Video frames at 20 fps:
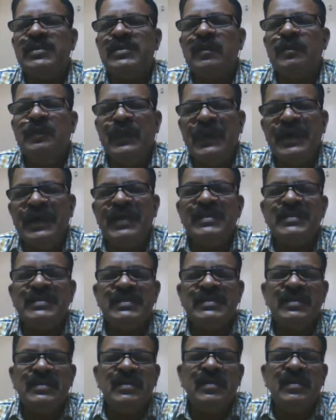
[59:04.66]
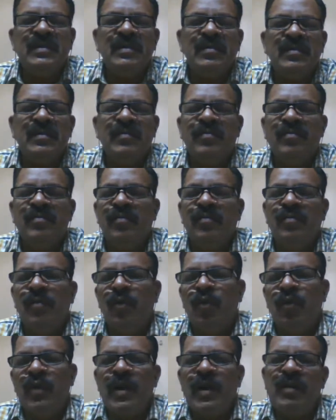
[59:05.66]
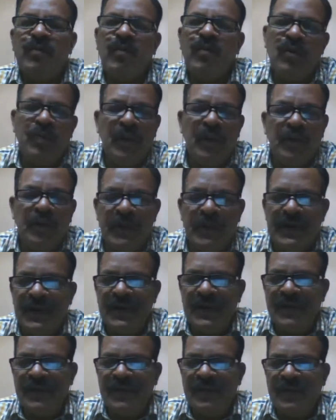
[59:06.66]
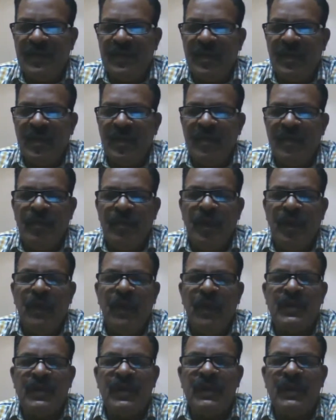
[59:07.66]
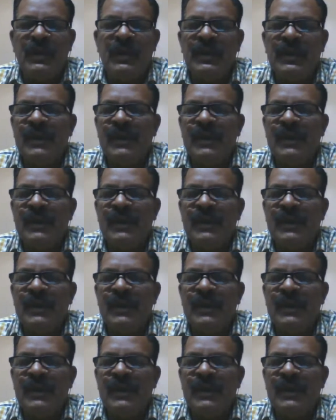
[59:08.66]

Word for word: brings more and more poverty. Poverty